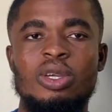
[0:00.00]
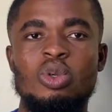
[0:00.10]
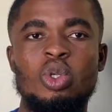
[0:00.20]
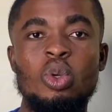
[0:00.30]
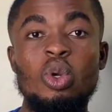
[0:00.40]
you
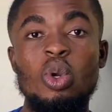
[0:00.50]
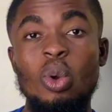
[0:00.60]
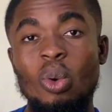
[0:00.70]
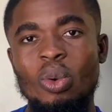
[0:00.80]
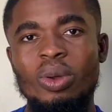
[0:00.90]
should
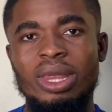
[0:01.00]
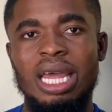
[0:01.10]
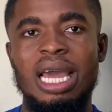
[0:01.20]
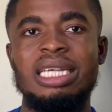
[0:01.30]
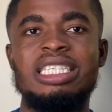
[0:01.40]
know
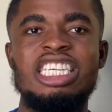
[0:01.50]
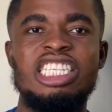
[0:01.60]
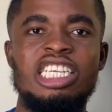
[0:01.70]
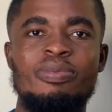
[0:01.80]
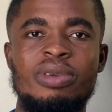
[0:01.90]
the
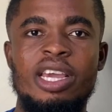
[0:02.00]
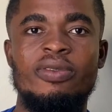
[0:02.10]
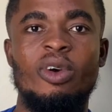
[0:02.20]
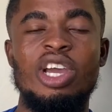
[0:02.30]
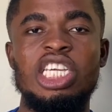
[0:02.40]
CGPA
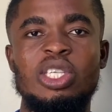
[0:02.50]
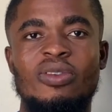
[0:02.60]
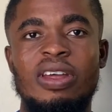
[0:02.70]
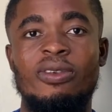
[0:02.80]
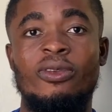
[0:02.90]
for each of
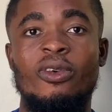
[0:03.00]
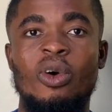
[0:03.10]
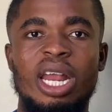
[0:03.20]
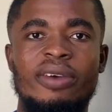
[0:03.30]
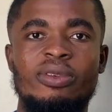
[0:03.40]
the
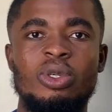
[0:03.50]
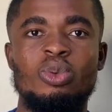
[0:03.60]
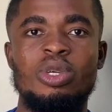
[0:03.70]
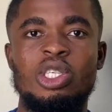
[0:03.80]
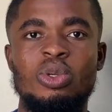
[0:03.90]
4 levels
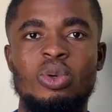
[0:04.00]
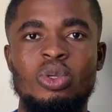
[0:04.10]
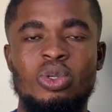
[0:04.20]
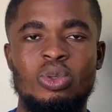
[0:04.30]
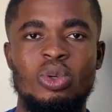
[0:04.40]
which you go
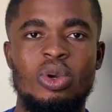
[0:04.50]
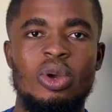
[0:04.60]
through.